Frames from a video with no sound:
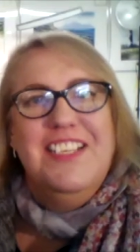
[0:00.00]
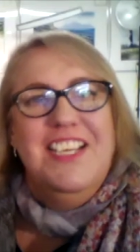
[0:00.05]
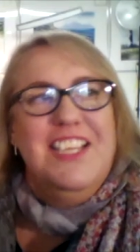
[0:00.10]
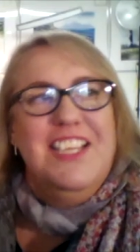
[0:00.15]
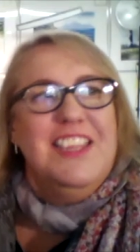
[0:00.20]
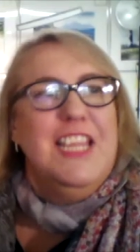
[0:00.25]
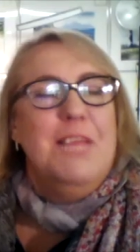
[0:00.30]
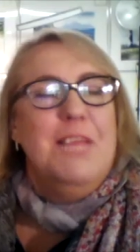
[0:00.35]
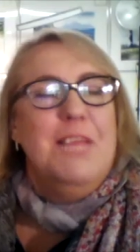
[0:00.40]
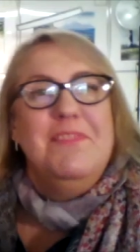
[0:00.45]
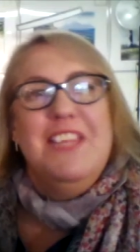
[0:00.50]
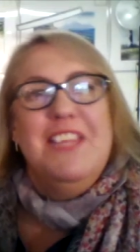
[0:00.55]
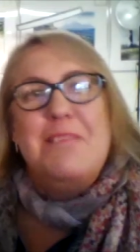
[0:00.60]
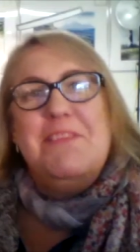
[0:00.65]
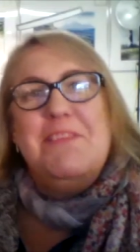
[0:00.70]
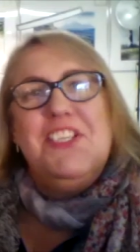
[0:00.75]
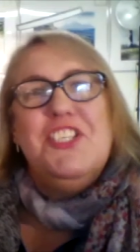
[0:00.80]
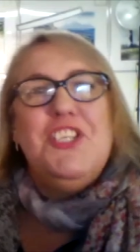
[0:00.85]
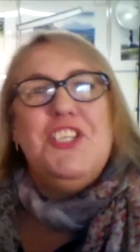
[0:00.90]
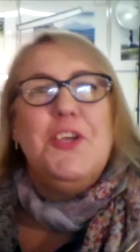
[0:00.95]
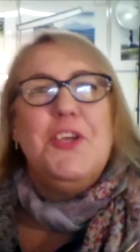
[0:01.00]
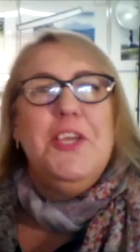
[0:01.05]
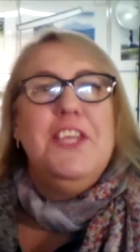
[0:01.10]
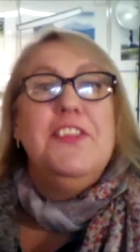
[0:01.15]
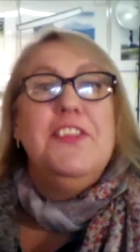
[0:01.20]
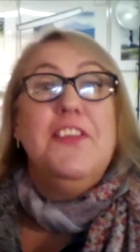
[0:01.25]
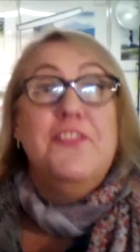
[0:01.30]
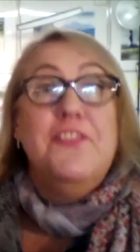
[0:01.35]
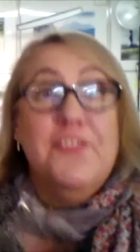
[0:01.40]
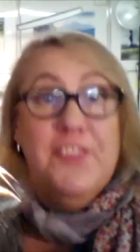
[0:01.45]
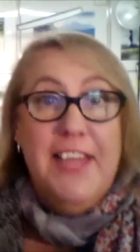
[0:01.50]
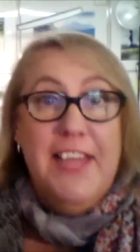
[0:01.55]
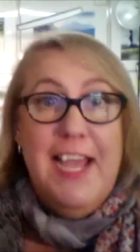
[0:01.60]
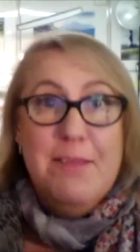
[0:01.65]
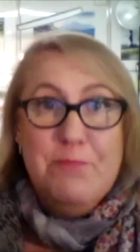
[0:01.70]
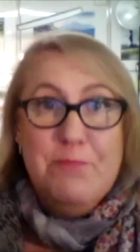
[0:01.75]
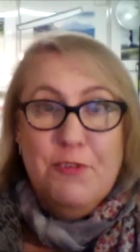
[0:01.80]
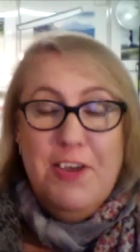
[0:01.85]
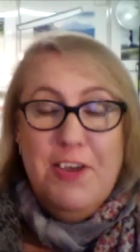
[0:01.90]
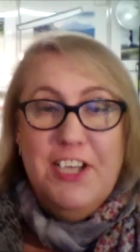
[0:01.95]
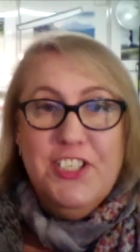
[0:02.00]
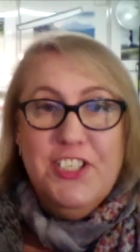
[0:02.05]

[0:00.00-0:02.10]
let, let me show you the flat brush